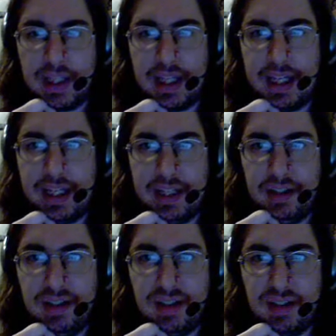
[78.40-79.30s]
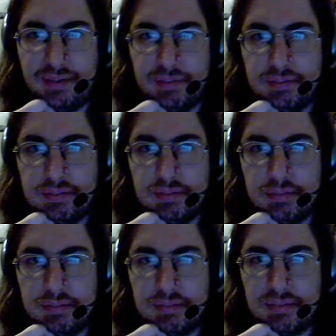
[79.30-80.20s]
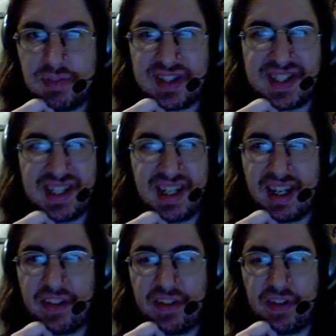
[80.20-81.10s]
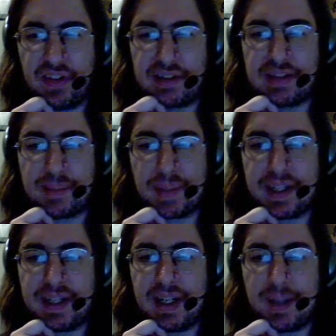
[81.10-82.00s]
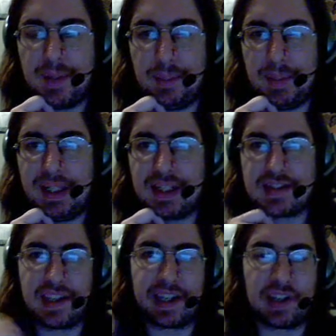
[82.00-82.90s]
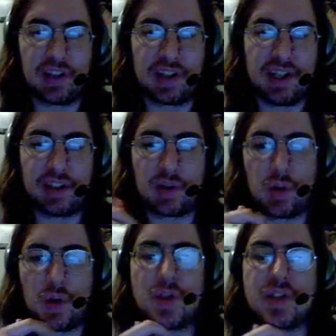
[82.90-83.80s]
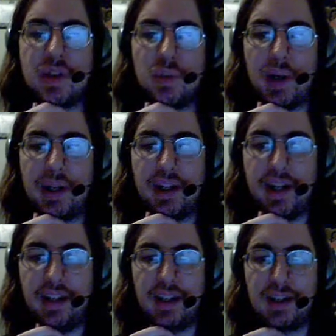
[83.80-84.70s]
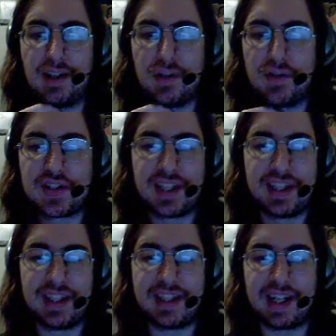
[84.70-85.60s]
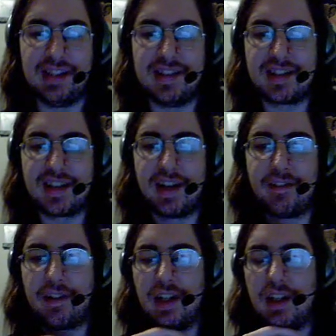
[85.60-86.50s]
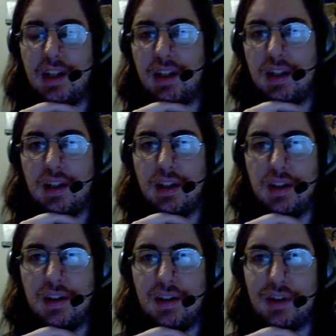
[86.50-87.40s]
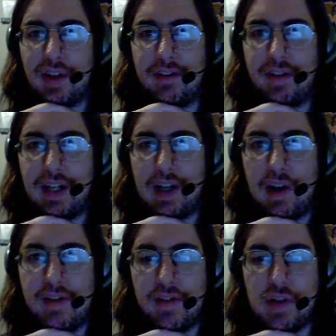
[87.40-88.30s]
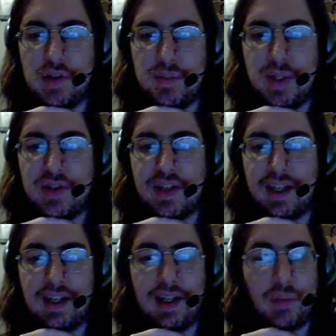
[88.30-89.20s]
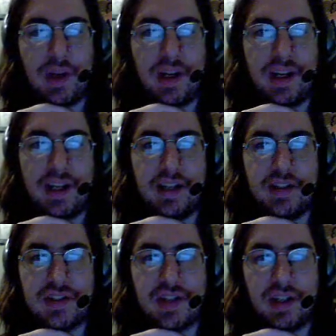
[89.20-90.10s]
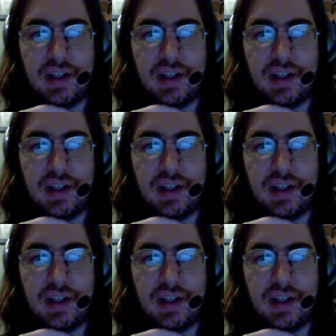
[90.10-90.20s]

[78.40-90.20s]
and I looked it up on the IMDb because I like looking at the quotes and whatnot, and the goofs and the techie stuff. Try to figure out if there's music in it, what it is.